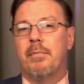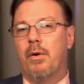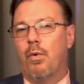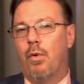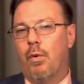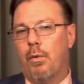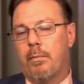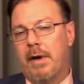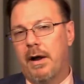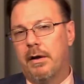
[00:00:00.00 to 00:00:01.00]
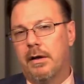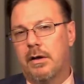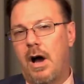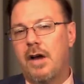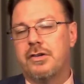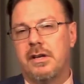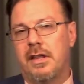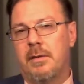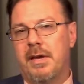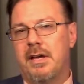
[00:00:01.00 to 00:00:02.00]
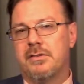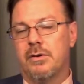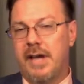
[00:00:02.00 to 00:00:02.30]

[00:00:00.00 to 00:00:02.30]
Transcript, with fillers: but my caution to them is